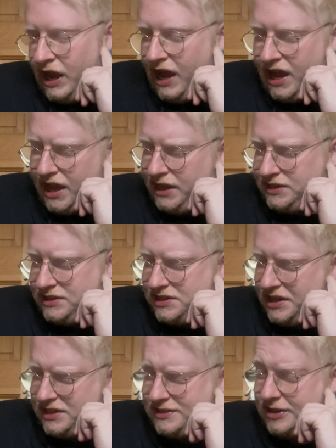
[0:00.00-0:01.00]
And
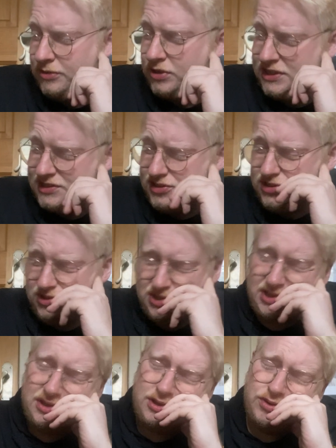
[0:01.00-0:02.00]
uh, I tell you what, this is
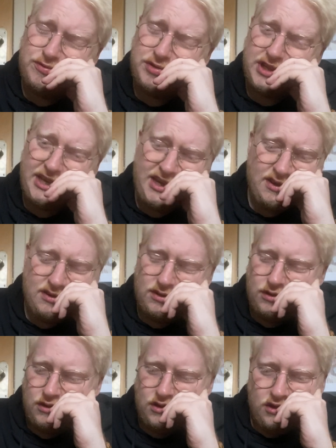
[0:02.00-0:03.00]
just a lovely,
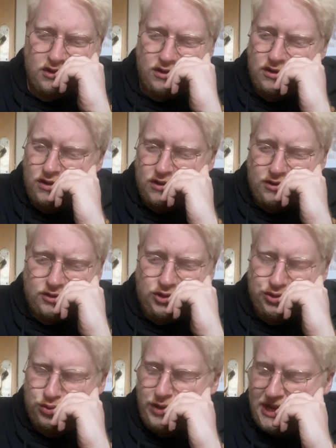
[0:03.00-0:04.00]

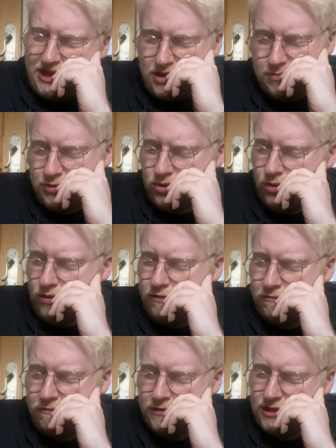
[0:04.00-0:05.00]
drinkable,
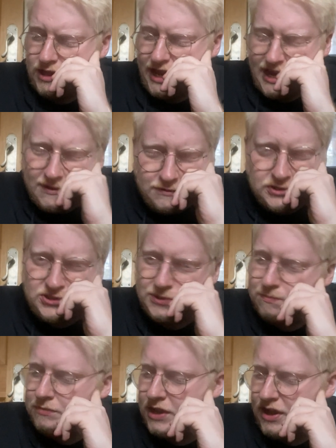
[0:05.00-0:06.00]

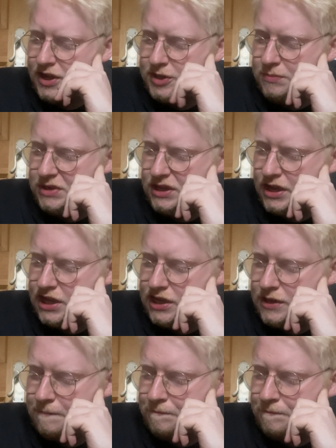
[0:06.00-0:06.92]
flavoursome IPA.